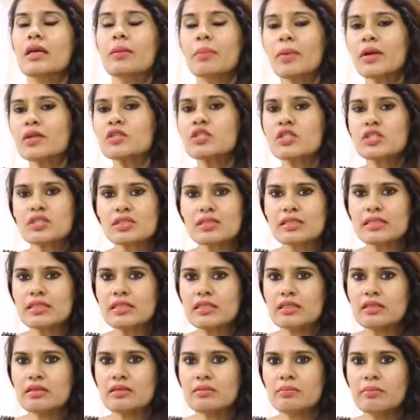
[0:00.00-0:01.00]

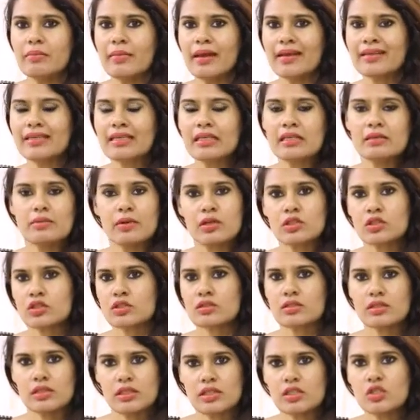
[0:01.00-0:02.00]

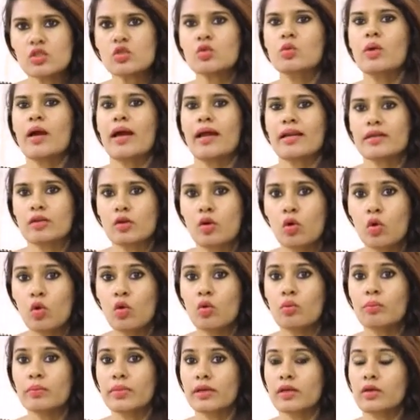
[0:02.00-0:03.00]
emergency issue at
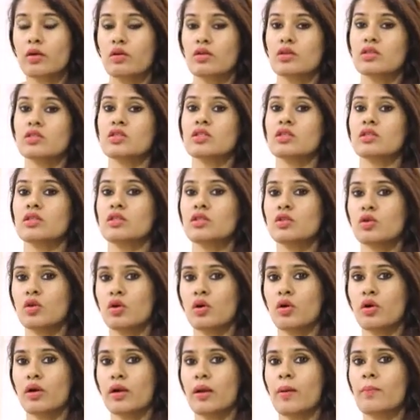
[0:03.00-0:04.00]
home, because
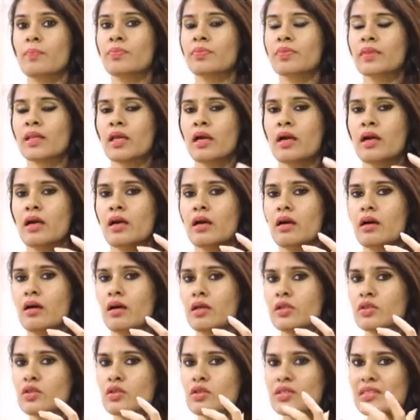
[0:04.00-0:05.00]
your
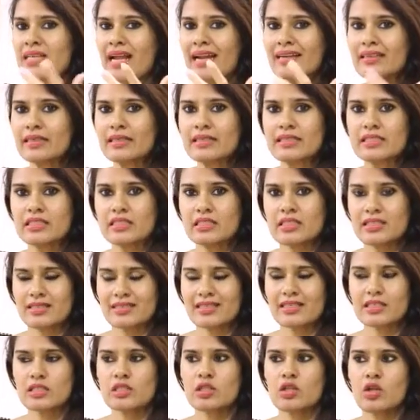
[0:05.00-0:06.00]
Saturn is
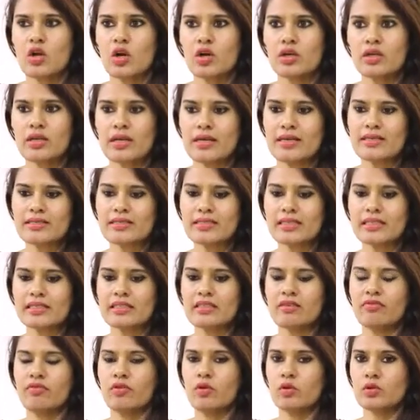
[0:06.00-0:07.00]
6th Lord sitting
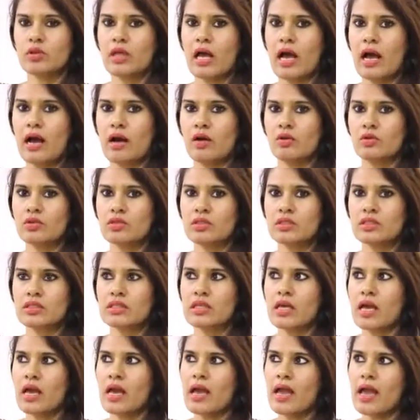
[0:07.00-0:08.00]
in the 4th
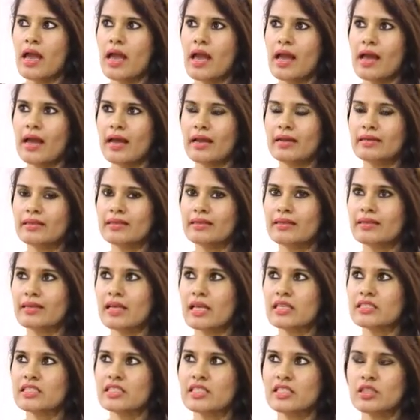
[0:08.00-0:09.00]
house and
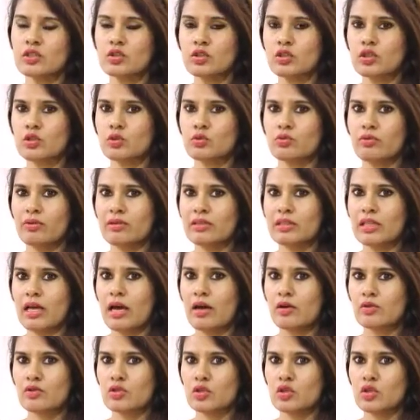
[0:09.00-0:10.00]
transiting to the 12th
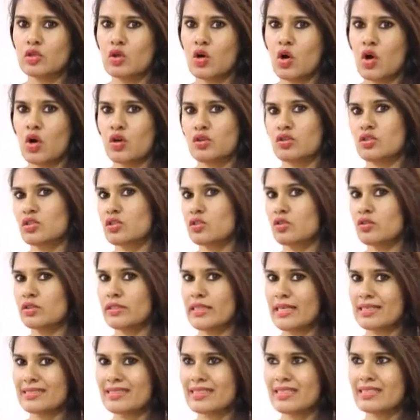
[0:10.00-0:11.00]
house Lord.
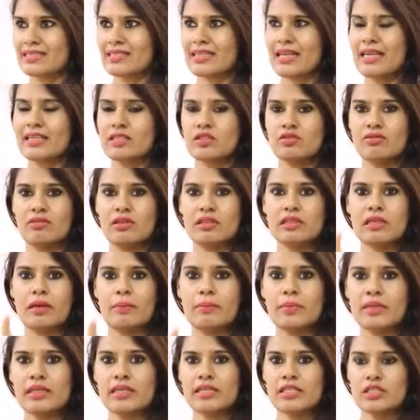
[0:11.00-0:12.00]
So yeah, 6 and 12
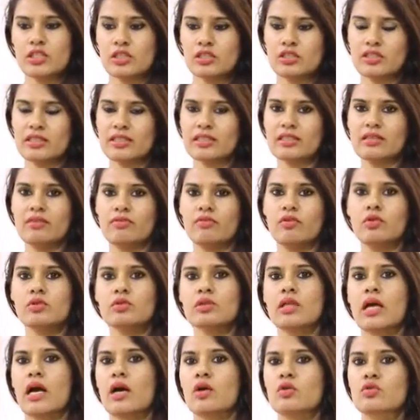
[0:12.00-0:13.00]
combinations sitting in the
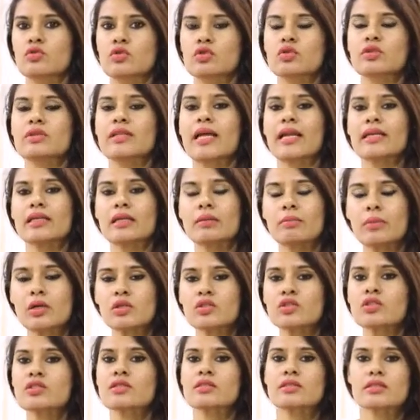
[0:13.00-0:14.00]
4th house, so that
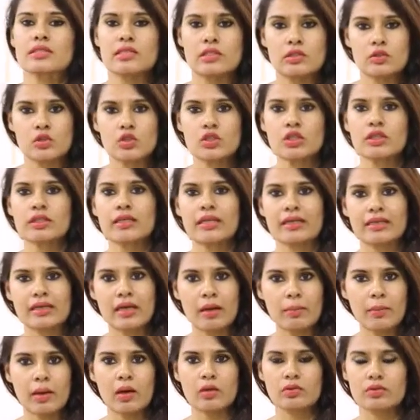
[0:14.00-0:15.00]
emergency situation can
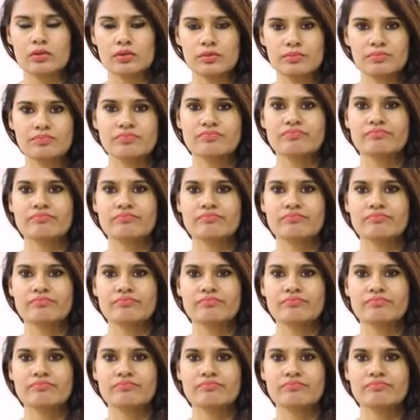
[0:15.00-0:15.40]
come up.